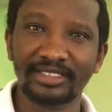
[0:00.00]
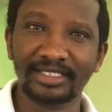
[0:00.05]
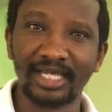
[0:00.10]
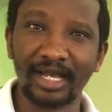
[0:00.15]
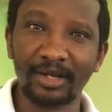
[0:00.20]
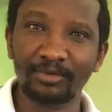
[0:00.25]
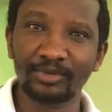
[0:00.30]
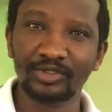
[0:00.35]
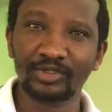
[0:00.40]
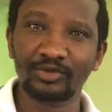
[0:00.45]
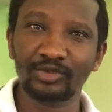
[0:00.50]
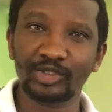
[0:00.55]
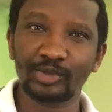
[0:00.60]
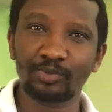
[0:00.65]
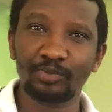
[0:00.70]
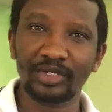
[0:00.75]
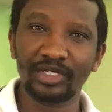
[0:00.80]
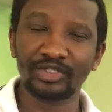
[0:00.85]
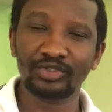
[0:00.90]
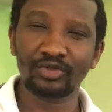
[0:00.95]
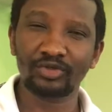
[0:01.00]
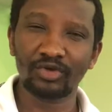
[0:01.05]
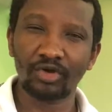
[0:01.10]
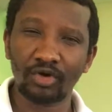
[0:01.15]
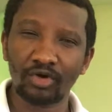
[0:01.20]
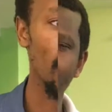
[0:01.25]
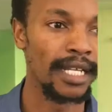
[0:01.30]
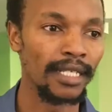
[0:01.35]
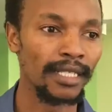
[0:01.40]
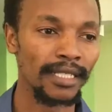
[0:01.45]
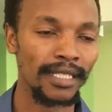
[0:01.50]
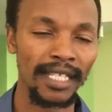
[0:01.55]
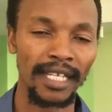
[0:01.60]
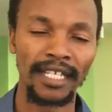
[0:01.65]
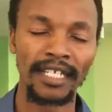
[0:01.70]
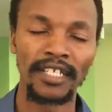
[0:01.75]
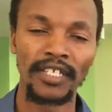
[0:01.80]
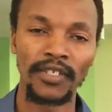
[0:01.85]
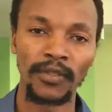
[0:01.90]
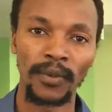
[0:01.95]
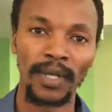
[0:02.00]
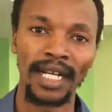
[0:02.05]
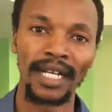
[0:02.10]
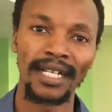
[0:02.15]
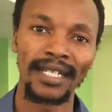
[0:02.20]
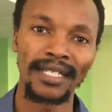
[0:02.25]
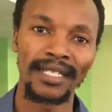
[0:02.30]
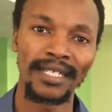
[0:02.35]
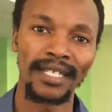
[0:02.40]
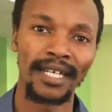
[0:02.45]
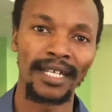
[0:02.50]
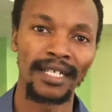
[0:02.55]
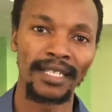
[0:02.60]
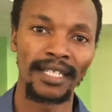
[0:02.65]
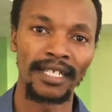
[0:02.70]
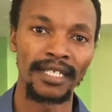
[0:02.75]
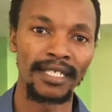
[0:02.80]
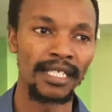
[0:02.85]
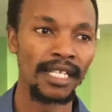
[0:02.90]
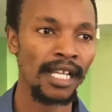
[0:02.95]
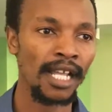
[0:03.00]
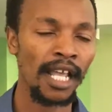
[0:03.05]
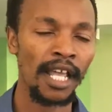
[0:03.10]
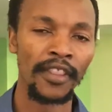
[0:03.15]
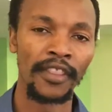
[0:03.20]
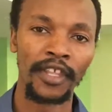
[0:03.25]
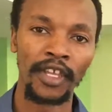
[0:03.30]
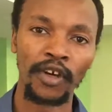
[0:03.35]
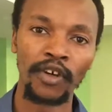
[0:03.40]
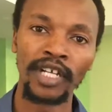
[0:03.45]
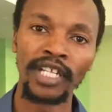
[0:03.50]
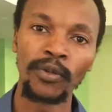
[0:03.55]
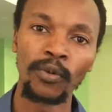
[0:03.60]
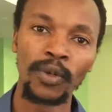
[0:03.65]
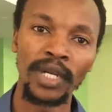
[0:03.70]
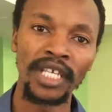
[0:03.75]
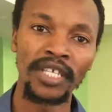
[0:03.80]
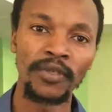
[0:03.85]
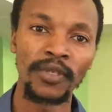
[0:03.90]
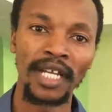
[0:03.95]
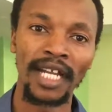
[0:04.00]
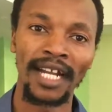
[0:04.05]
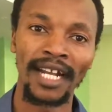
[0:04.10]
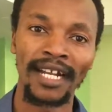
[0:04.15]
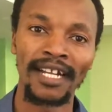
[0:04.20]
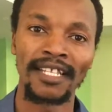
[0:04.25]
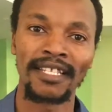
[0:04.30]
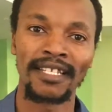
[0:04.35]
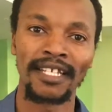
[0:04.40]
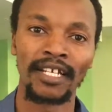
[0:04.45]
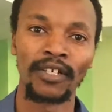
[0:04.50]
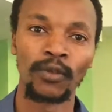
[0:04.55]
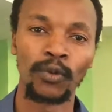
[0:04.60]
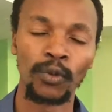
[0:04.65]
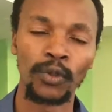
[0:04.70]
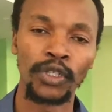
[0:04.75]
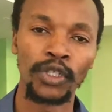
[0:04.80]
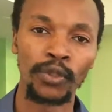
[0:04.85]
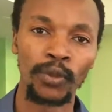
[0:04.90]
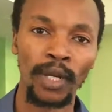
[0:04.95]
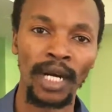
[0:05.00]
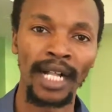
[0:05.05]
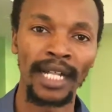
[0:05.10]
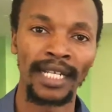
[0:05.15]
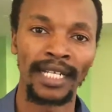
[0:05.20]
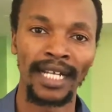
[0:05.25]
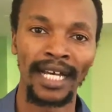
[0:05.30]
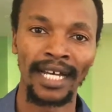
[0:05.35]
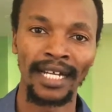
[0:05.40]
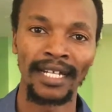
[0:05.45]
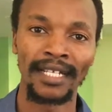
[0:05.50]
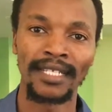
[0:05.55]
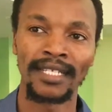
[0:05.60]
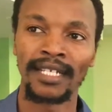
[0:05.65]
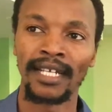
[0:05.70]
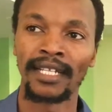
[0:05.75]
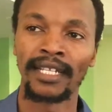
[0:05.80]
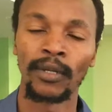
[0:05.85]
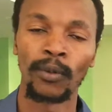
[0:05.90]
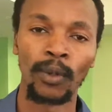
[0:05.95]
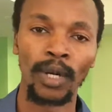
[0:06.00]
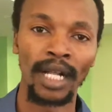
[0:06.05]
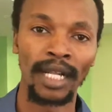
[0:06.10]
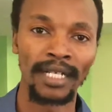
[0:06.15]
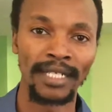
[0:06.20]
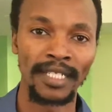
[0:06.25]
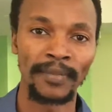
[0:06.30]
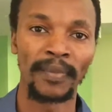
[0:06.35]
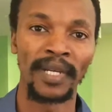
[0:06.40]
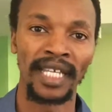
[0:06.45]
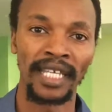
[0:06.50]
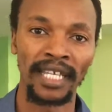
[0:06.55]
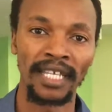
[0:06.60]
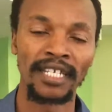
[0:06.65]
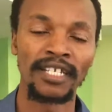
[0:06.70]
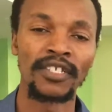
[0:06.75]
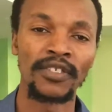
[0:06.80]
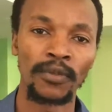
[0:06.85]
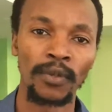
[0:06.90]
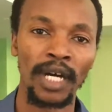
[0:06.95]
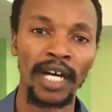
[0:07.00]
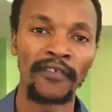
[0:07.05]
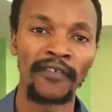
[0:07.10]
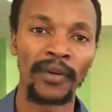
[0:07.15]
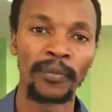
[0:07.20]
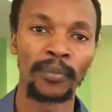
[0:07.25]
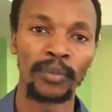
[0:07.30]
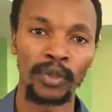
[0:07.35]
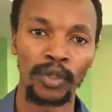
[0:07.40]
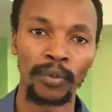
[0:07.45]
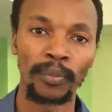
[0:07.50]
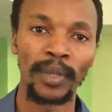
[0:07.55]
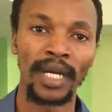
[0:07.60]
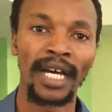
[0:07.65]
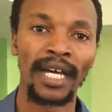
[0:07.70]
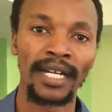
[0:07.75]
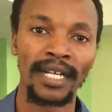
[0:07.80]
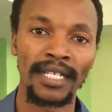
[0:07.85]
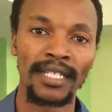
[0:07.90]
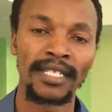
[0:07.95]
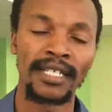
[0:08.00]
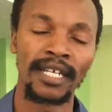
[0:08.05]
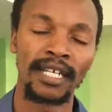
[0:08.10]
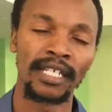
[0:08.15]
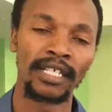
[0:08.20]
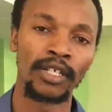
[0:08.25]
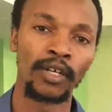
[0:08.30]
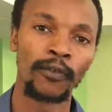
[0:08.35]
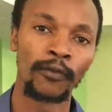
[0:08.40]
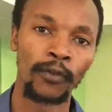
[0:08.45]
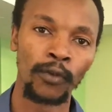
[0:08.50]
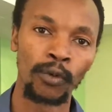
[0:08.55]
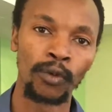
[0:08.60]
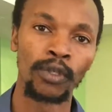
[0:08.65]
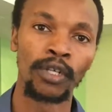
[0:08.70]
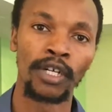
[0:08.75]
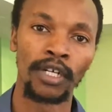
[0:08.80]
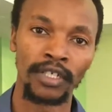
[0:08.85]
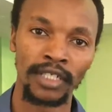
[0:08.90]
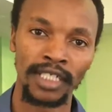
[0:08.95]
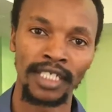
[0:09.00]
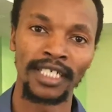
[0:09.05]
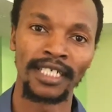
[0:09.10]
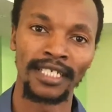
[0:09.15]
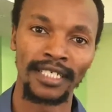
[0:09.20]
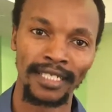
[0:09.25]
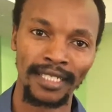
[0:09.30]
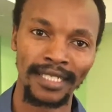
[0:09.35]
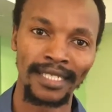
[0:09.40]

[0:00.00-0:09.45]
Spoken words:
Psalms to speak to God, getting to understand that the only way you can understand who you are and understand the world is by getting to have a proper understanding of who God is.